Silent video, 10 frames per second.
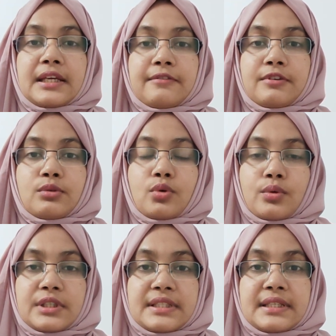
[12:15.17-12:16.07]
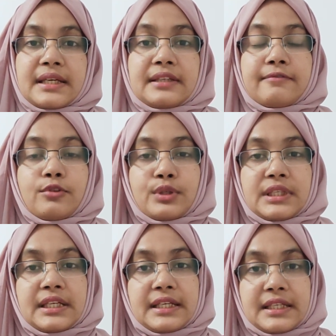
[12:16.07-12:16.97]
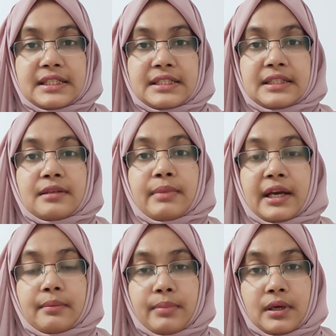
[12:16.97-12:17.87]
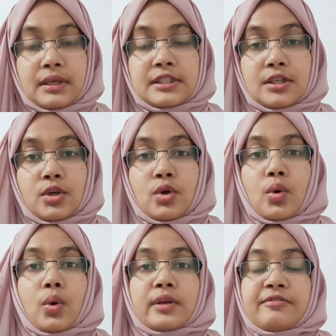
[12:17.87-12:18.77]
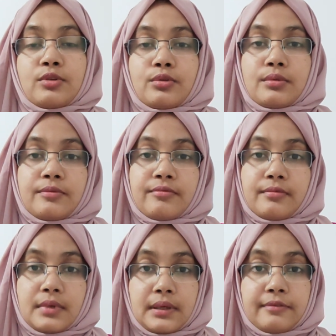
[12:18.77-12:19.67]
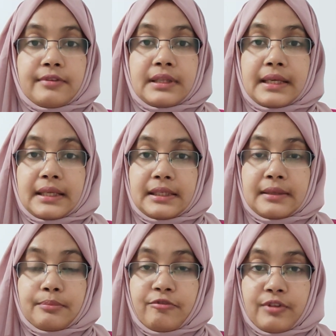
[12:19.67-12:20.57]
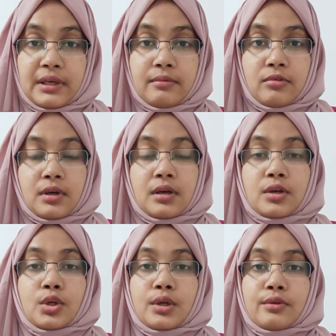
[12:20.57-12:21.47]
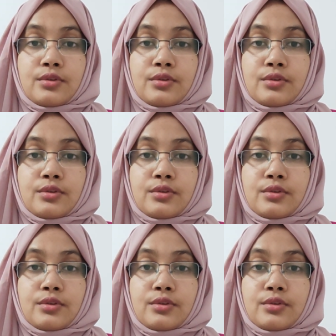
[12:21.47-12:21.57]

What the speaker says: if you notice any fluid leakage in the back part, or if you feel any fever,